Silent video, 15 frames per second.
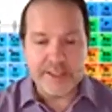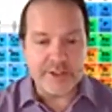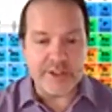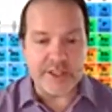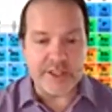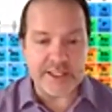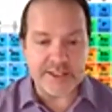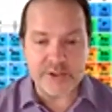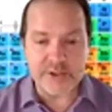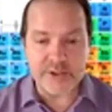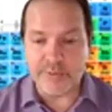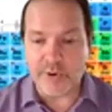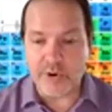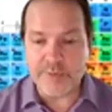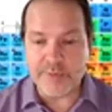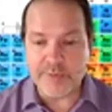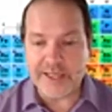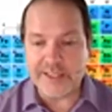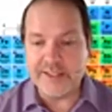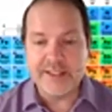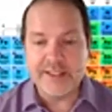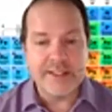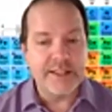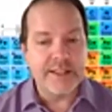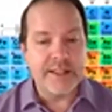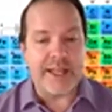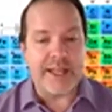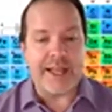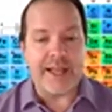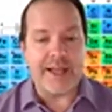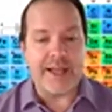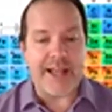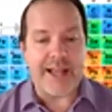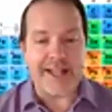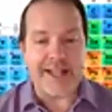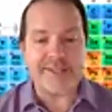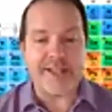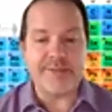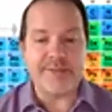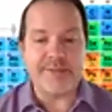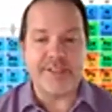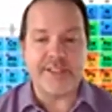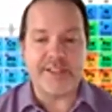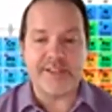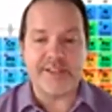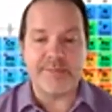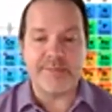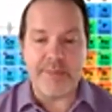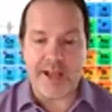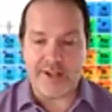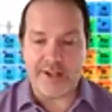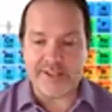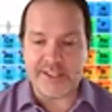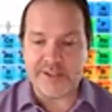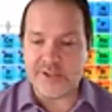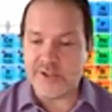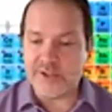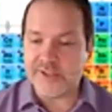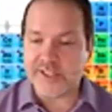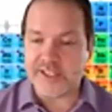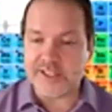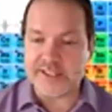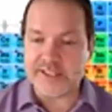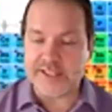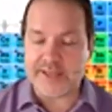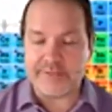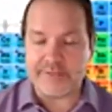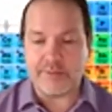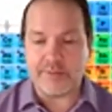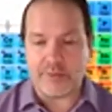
You get to bromine, and that substance melts at 267.